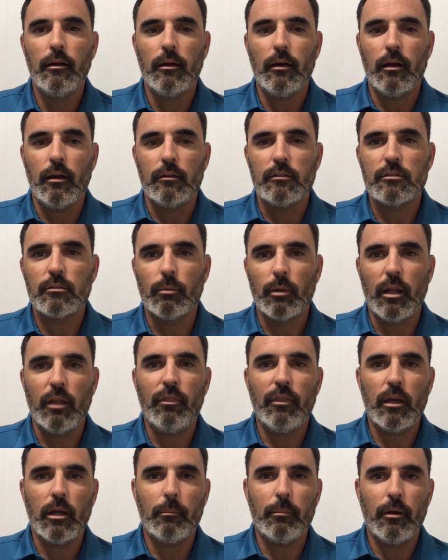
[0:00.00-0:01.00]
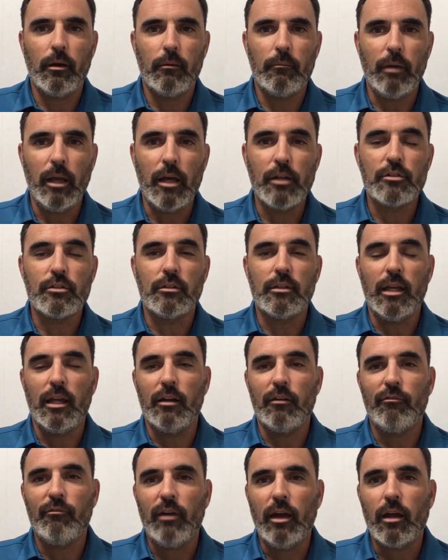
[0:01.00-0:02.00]
Uh, so when I think about Azure
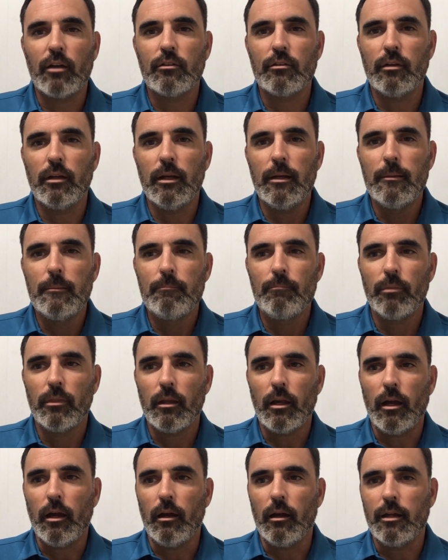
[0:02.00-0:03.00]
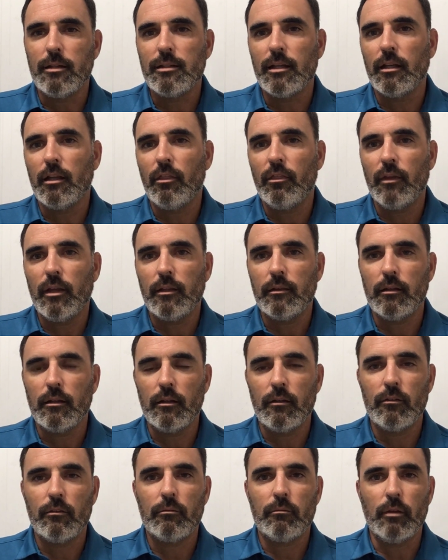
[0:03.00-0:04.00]
Data Factory, uh, I tend to think that
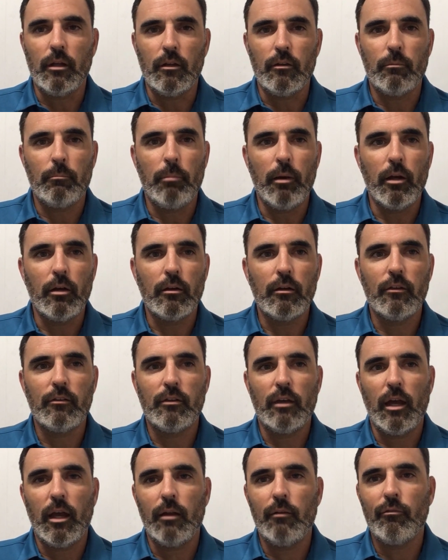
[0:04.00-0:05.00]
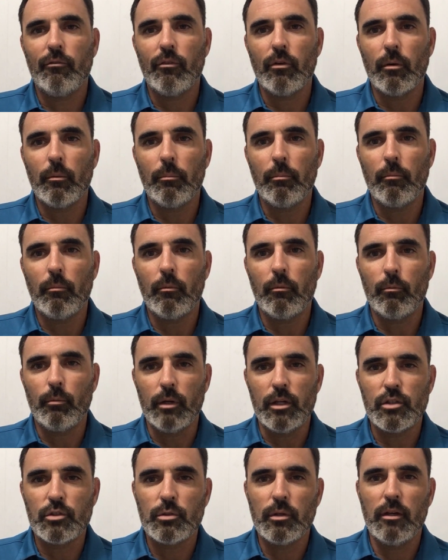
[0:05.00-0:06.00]
it's it's better designed for
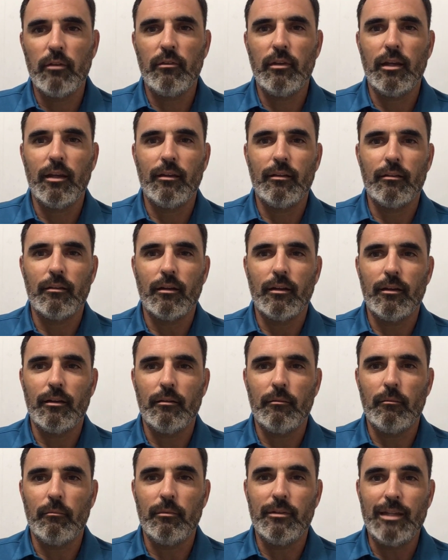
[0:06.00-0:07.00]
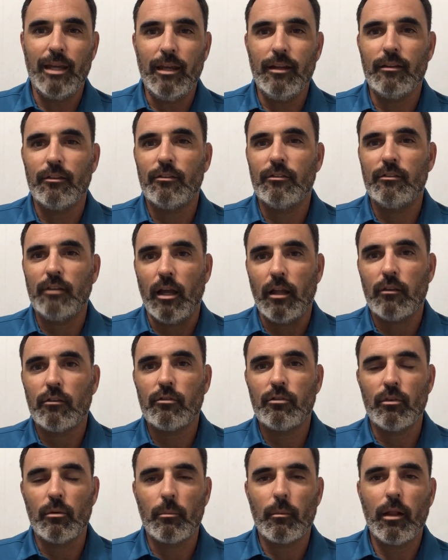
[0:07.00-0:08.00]
retrieving data
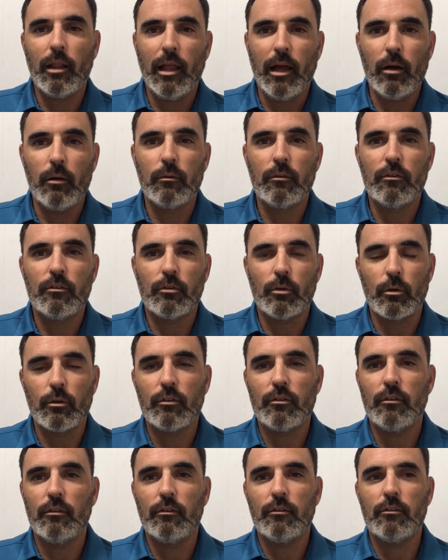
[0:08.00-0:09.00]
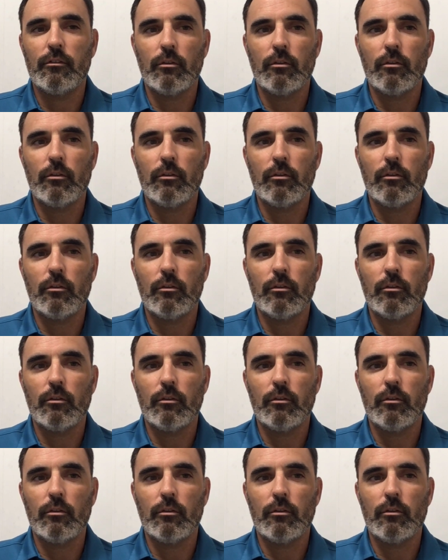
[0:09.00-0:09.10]
sets from cloud sources.